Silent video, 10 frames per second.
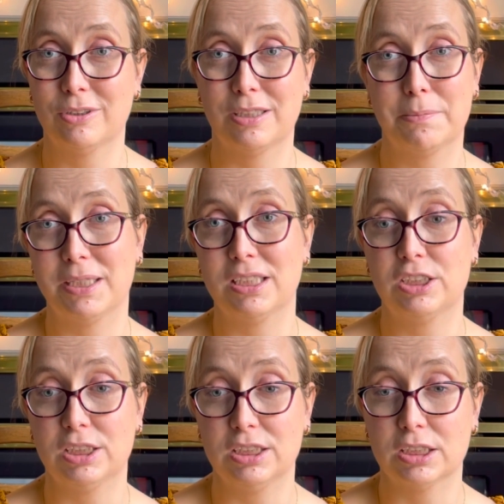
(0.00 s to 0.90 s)
at making
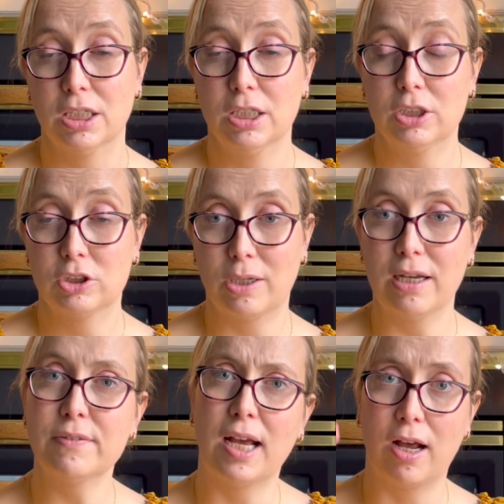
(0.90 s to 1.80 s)
cheese. So I
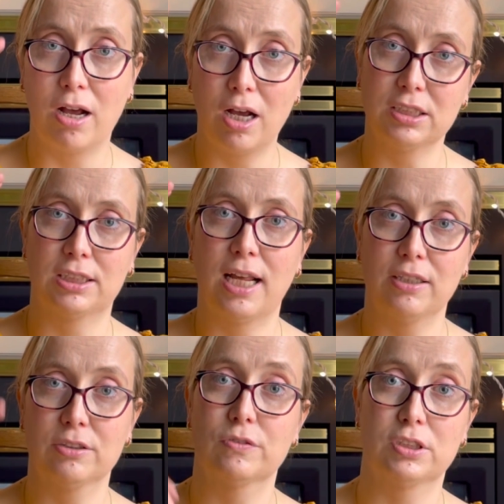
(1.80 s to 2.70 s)
have a high
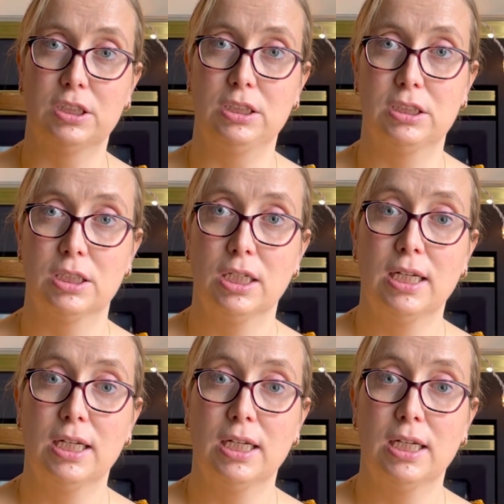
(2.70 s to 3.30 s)
standard for cheese.